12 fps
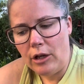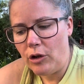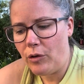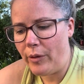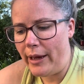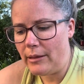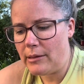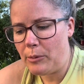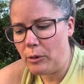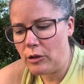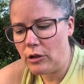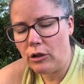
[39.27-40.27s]
grants
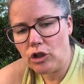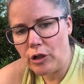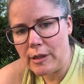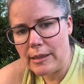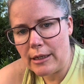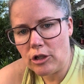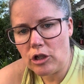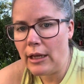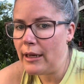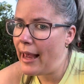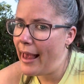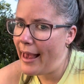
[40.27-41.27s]
personal
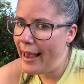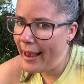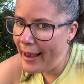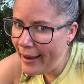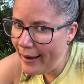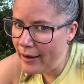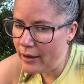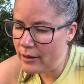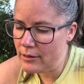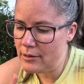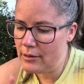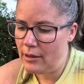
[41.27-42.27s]
jurisdiction
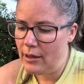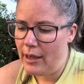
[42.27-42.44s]
and